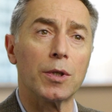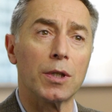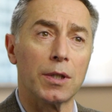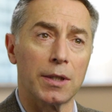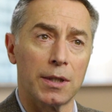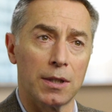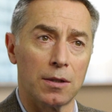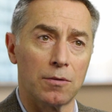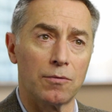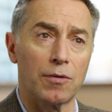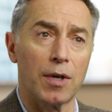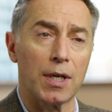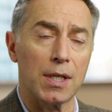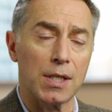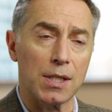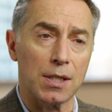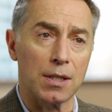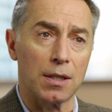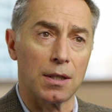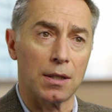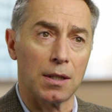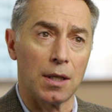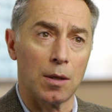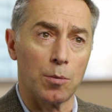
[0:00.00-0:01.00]
really
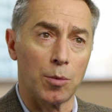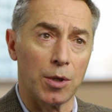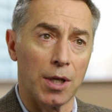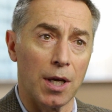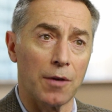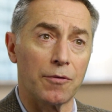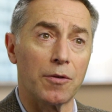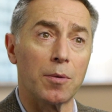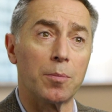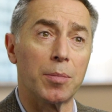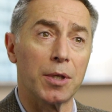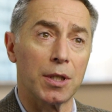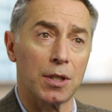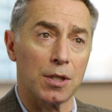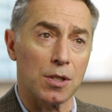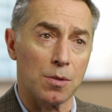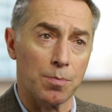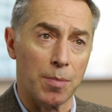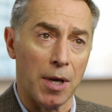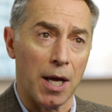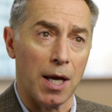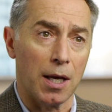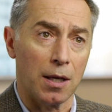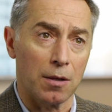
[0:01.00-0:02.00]
invest in and would have the
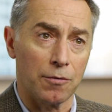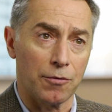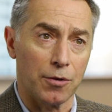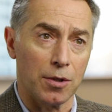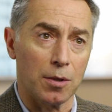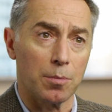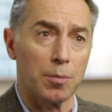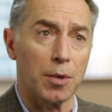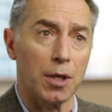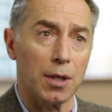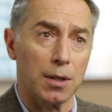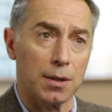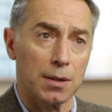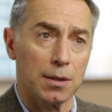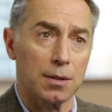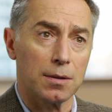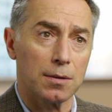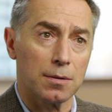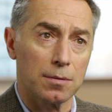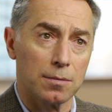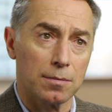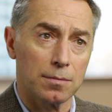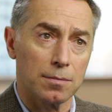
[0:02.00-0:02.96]
biggest bang for the buck.